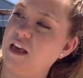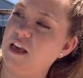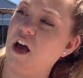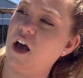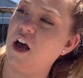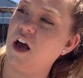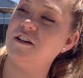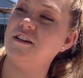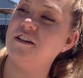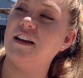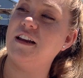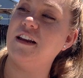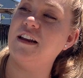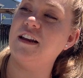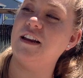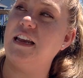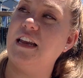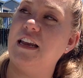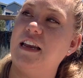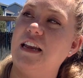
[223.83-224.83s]

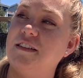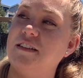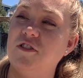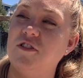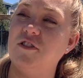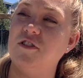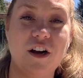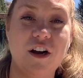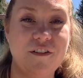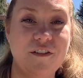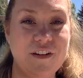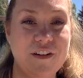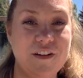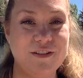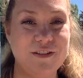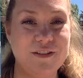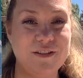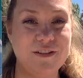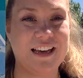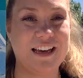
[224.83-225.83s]
180 Days of Geography
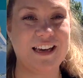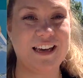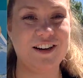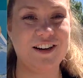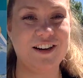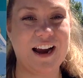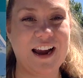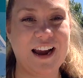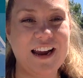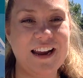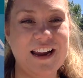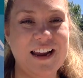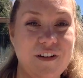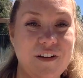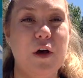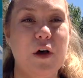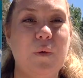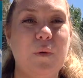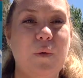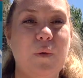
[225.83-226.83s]
with second grade.
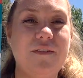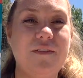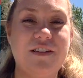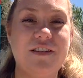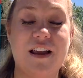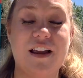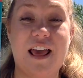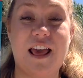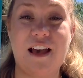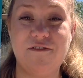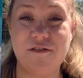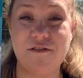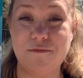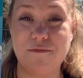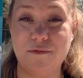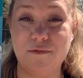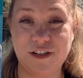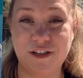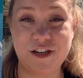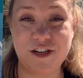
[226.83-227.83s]
We have done
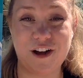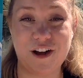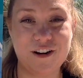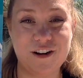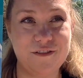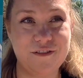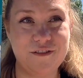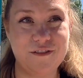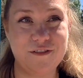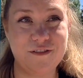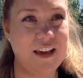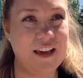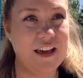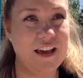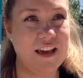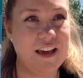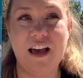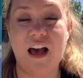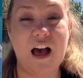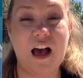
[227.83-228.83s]
Evan-Moor geography
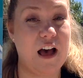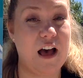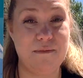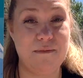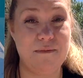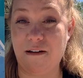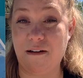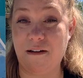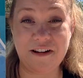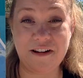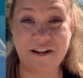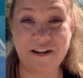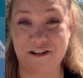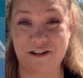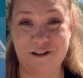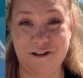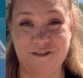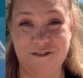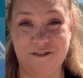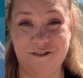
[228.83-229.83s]
um, every other
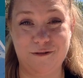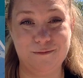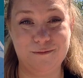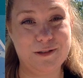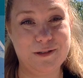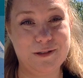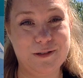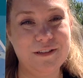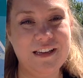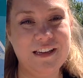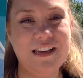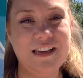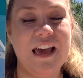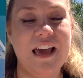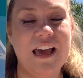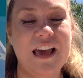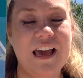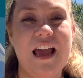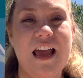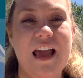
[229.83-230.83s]
year of homeschooling,
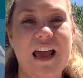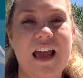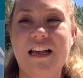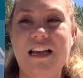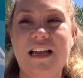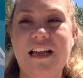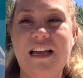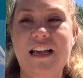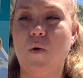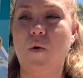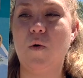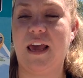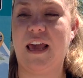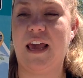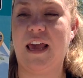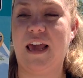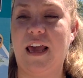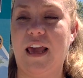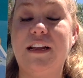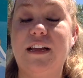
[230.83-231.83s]
and it's
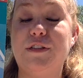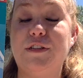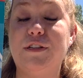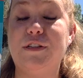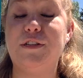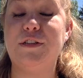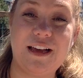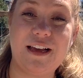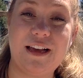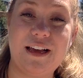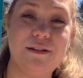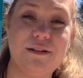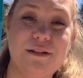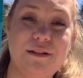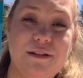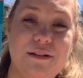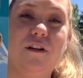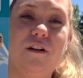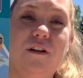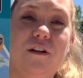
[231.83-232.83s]
okay. I do like how it's
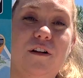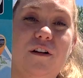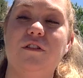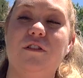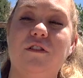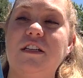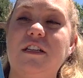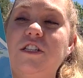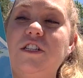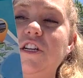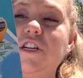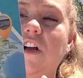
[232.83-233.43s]
colorful. This